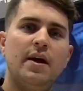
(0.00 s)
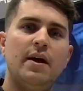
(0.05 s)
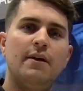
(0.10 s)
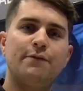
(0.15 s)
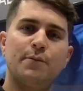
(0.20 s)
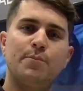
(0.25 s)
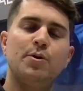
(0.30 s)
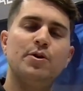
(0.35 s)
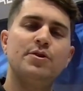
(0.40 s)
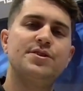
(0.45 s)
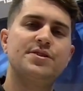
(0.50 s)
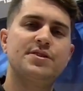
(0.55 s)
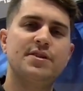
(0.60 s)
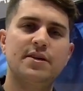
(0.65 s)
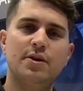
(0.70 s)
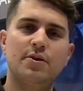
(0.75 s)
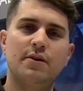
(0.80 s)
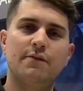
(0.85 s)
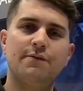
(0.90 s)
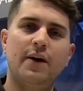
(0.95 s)
and for
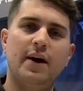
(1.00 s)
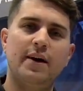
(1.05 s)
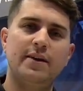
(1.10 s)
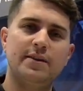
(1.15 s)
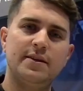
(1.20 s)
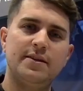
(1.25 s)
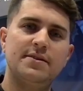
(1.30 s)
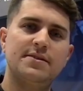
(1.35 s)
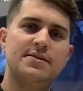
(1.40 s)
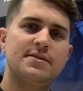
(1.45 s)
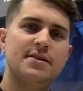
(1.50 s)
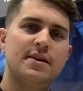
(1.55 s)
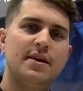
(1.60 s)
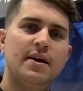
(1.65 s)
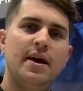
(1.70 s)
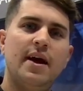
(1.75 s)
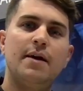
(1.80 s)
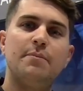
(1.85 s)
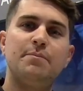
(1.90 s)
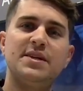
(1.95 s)
purchasing, you can find these
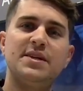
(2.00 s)
at